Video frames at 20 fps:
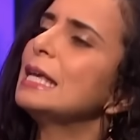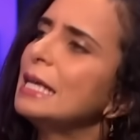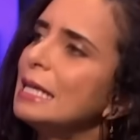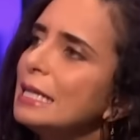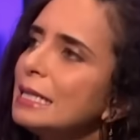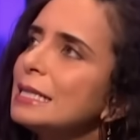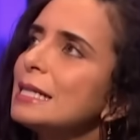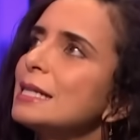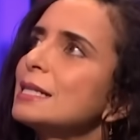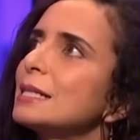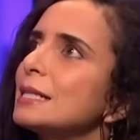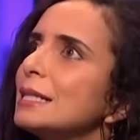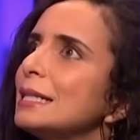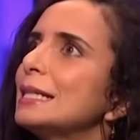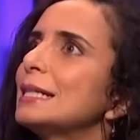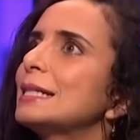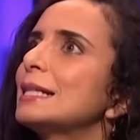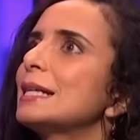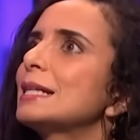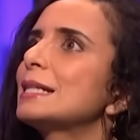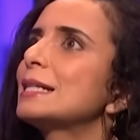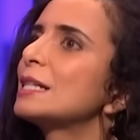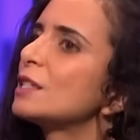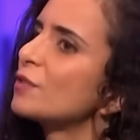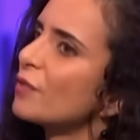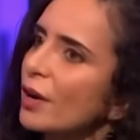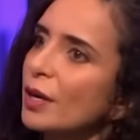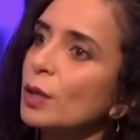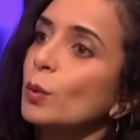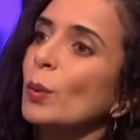it, does still exist, it's
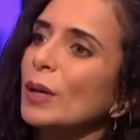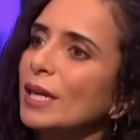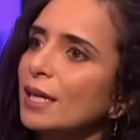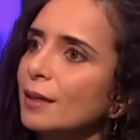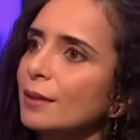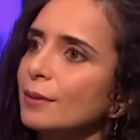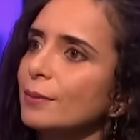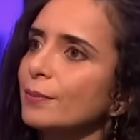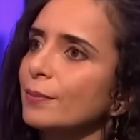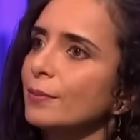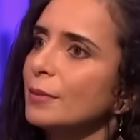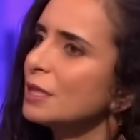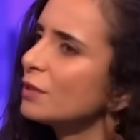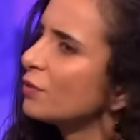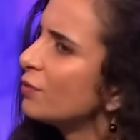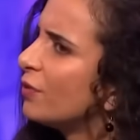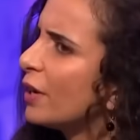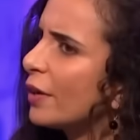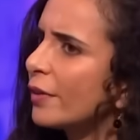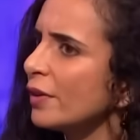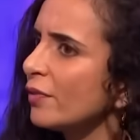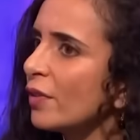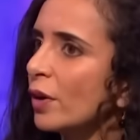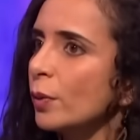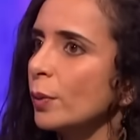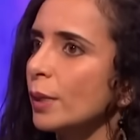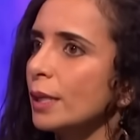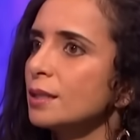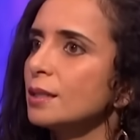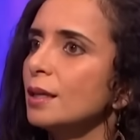very weak. It's very,
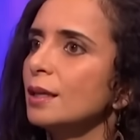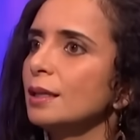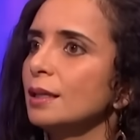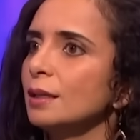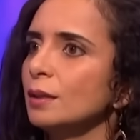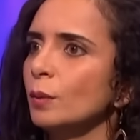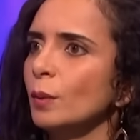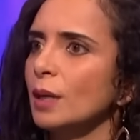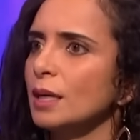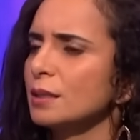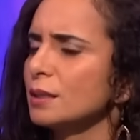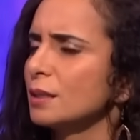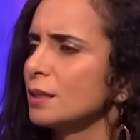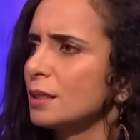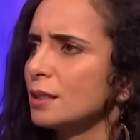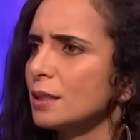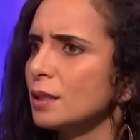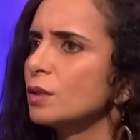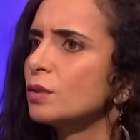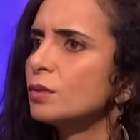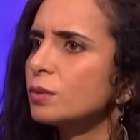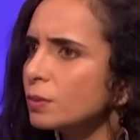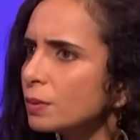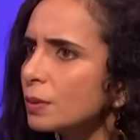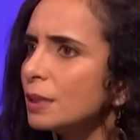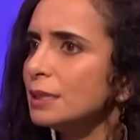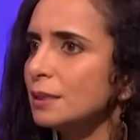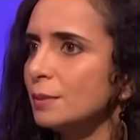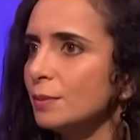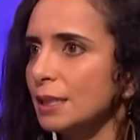very weak. Certainly in the West, it's
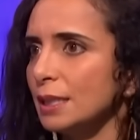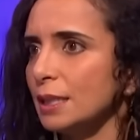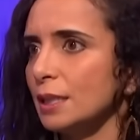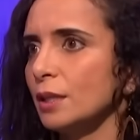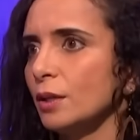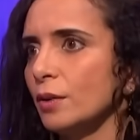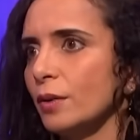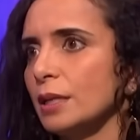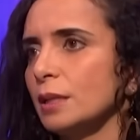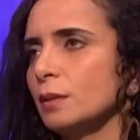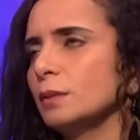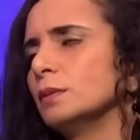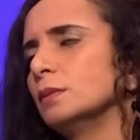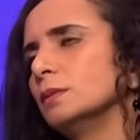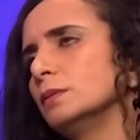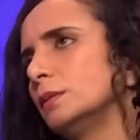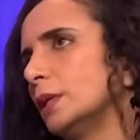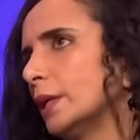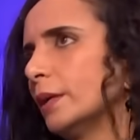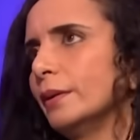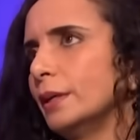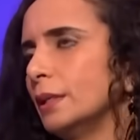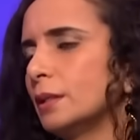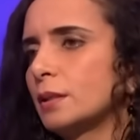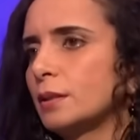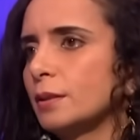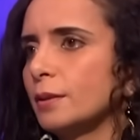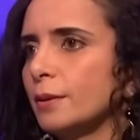incredibly incredible. Oh, you know, I mean,